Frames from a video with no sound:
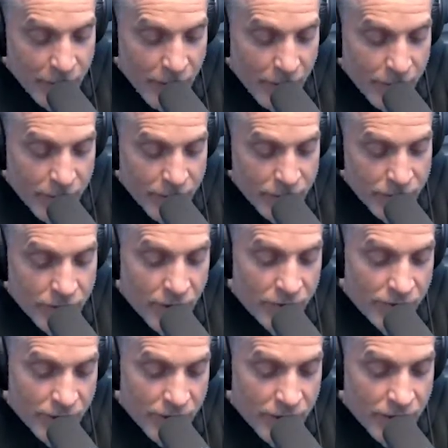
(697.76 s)
barbecue
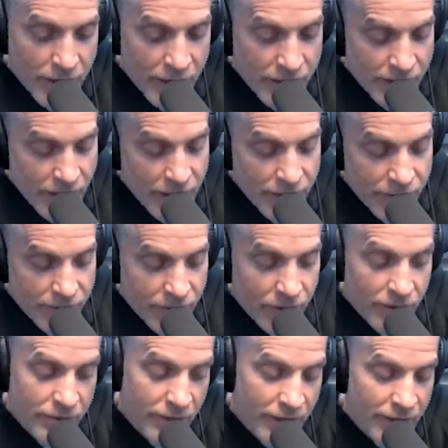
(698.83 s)
sauce on and a lot of
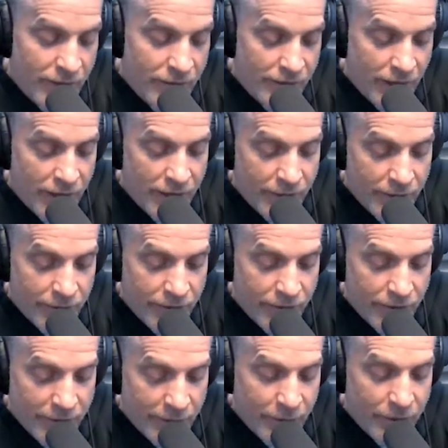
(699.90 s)
salt, and it is kind of
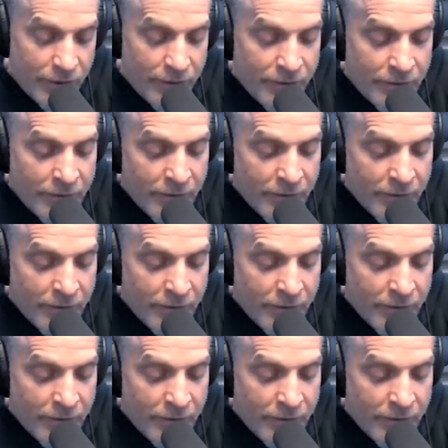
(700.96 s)
irresistible.